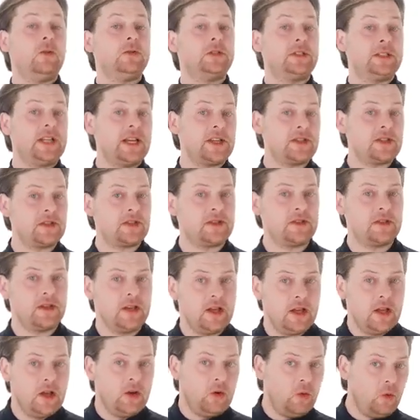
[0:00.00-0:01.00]
And
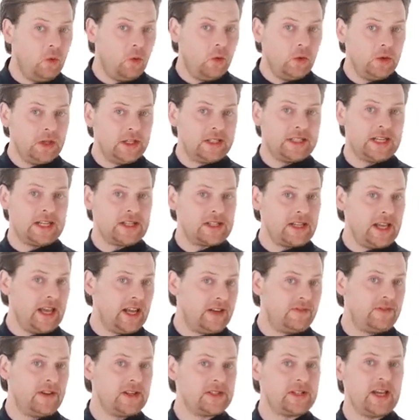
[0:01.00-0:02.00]
still, nothing's
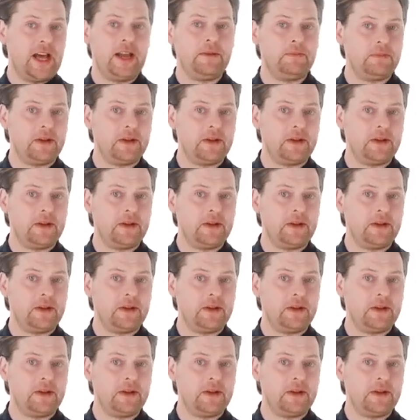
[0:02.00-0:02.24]
burned in the